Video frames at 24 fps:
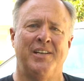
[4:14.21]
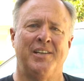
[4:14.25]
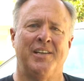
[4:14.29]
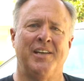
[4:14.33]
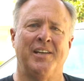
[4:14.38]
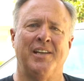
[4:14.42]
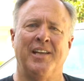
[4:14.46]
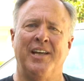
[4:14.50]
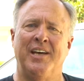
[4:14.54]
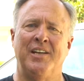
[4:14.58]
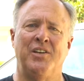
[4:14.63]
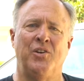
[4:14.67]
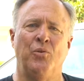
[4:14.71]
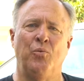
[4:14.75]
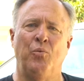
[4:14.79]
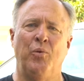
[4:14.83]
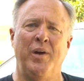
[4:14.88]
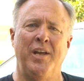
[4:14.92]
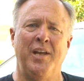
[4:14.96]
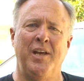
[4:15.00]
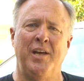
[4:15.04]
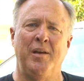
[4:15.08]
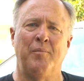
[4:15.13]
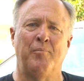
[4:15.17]
that led to
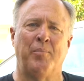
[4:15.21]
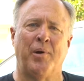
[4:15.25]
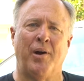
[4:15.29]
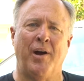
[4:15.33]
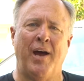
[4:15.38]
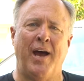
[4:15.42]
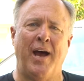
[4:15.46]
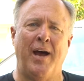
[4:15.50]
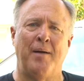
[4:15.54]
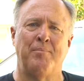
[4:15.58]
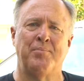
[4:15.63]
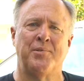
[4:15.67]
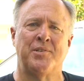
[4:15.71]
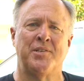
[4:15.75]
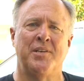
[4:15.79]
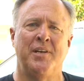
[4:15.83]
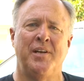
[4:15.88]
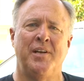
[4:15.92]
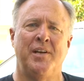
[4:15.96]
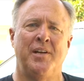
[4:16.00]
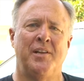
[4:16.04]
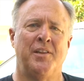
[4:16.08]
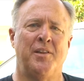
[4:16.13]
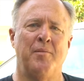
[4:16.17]
winning perhaps
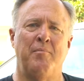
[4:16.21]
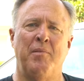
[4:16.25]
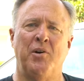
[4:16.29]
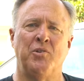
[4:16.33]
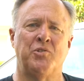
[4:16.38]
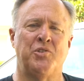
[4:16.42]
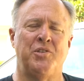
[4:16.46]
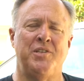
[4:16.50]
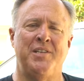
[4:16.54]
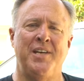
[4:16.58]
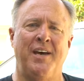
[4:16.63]
the most